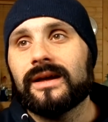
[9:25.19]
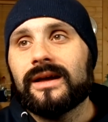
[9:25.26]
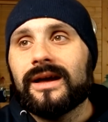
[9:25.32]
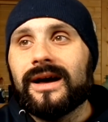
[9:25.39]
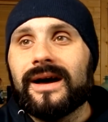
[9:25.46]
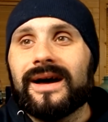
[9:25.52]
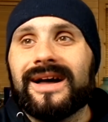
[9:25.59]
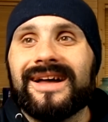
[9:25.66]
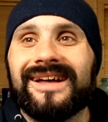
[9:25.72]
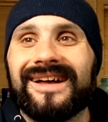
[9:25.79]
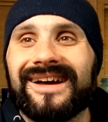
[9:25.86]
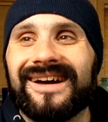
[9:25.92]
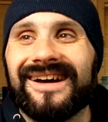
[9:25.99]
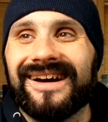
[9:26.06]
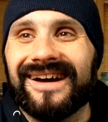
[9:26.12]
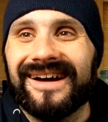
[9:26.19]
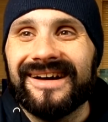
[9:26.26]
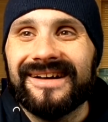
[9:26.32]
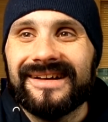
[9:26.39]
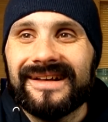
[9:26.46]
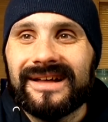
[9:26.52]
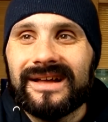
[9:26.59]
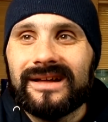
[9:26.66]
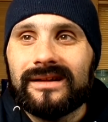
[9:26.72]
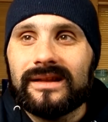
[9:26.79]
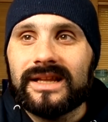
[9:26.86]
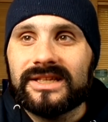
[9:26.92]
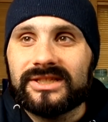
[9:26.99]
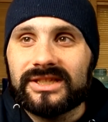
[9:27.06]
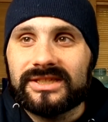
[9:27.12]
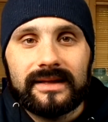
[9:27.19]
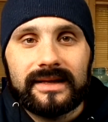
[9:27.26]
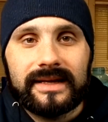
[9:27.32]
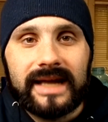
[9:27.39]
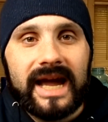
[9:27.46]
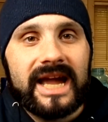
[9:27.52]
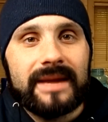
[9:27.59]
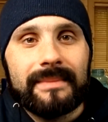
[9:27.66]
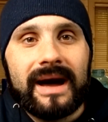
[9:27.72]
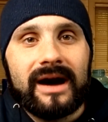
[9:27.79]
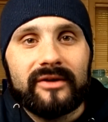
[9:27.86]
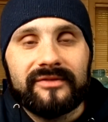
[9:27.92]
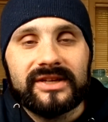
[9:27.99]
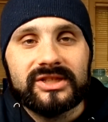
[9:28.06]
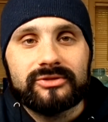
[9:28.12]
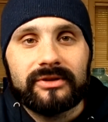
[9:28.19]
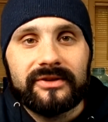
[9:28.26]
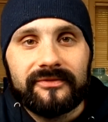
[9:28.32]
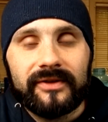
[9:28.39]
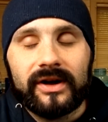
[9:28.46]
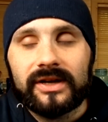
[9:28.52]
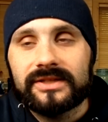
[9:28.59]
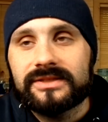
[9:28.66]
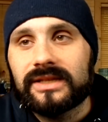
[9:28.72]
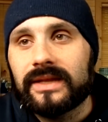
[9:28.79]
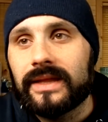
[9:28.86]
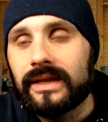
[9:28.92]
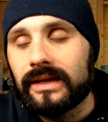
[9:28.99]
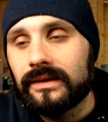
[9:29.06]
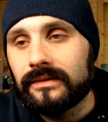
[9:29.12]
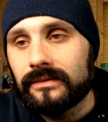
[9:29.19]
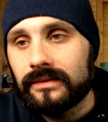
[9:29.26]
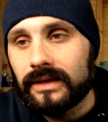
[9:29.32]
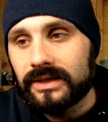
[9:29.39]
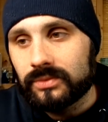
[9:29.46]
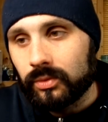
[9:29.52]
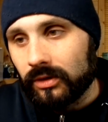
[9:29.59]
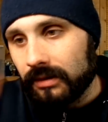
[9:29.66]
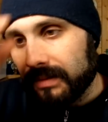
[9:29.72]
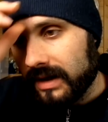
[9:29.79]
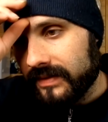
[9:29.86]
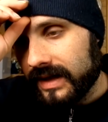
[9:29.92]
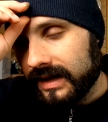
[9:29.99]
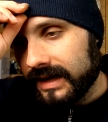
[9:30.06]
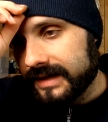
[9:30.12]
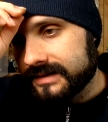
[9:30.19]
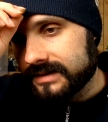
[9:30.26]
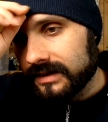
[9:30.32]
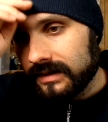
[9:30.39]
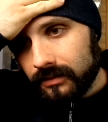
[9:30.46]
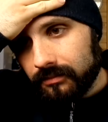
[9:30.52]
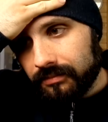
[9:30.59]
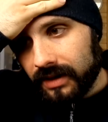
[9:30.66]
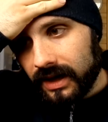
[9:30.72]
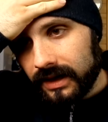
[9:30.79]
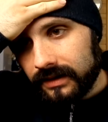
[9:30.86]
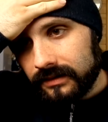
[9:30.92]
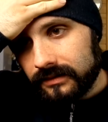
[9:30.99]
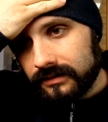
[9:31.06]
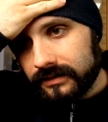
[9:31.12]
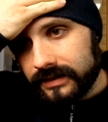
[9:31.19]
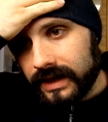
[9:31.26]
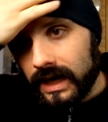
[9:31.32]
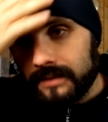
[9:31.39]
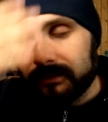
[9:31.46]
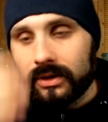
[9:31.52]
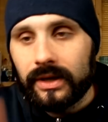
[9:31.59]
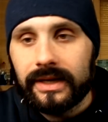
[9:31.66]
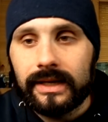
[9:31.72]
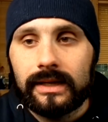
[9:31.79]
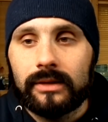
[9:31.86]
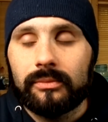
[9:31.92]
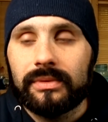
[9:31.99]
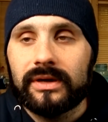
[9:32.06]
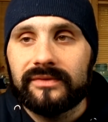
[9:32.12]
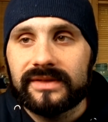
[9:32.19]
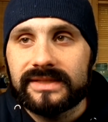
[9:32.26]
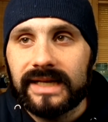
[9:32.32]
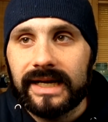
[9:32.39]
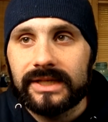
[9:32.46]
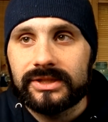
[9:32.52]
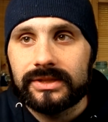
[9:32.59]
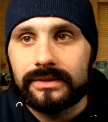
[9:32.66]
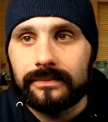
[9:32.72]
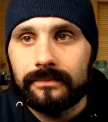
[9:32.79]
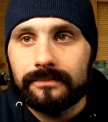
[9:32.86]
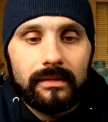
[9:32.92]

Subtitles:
Let's just get him out of injury first, and then let's worry about that later. But, yeah, I'm going a little bit of a tangent.